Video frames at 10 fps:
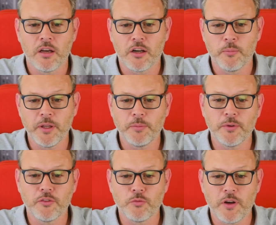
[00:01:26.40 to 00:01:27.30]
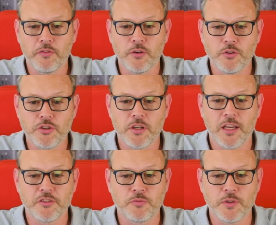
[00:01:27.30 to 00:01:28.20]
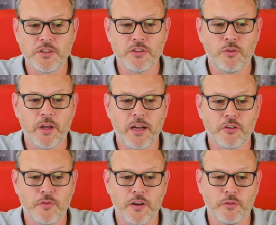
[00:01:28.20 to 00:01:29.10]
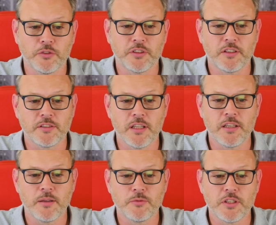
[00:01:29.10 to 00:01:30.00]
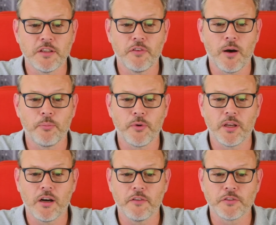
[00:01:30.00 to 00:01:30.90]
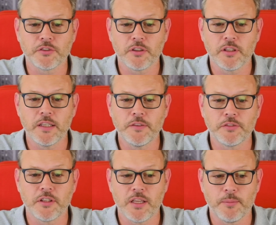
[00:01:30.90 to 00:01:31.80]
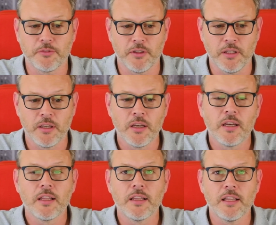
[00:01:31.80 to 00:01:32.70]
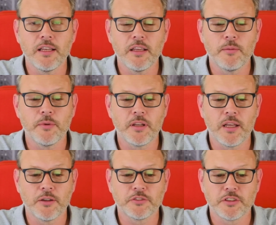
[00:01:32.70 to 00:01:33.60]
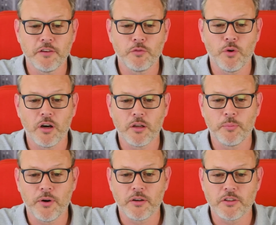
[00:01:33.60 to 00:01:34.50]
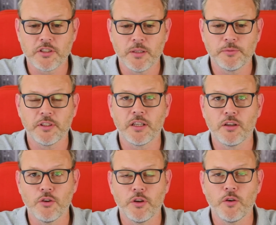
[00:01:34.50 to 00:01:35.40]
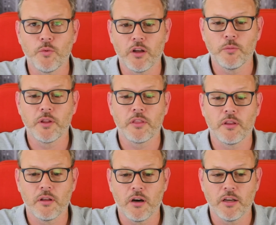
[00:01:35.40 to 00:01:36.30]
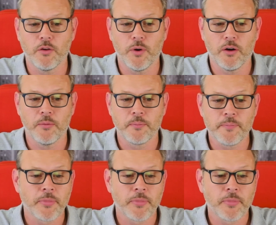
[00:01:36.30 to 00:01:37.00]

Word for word: commitment to revolutionize regional air travel, says Lilium Chief Operating Officer Yves Yemsi. Lilium announced several other partnerships, including one with Honeywell.